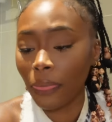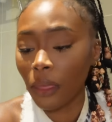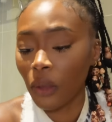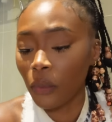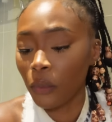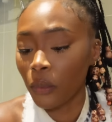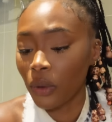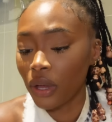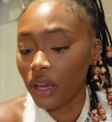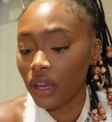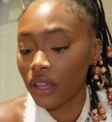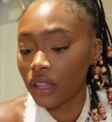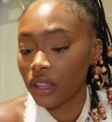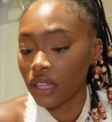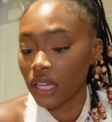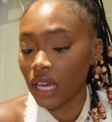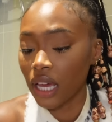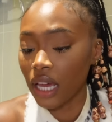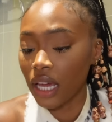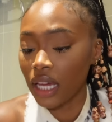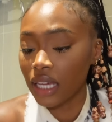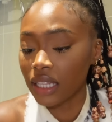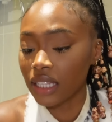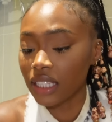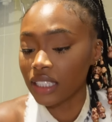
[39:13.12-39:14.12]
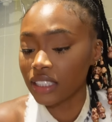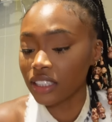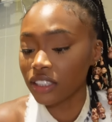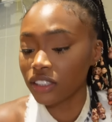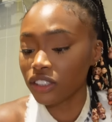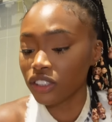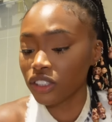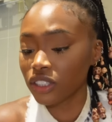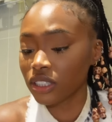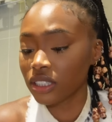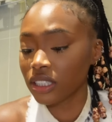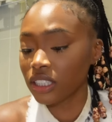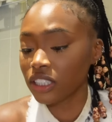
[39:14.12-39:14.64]
with a, this is
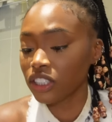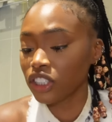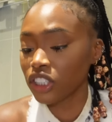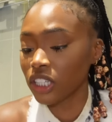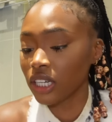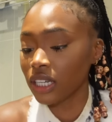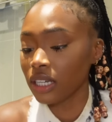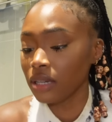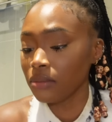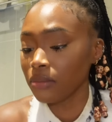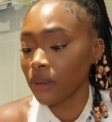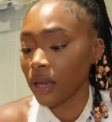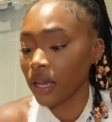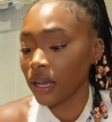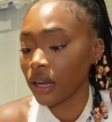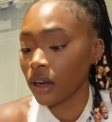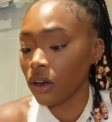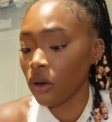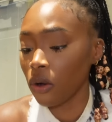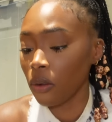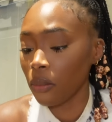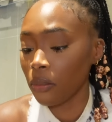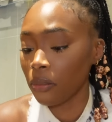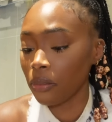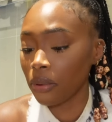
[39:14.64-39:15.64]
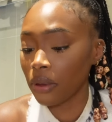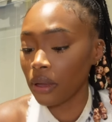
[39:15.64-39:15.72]
just the jelly makeup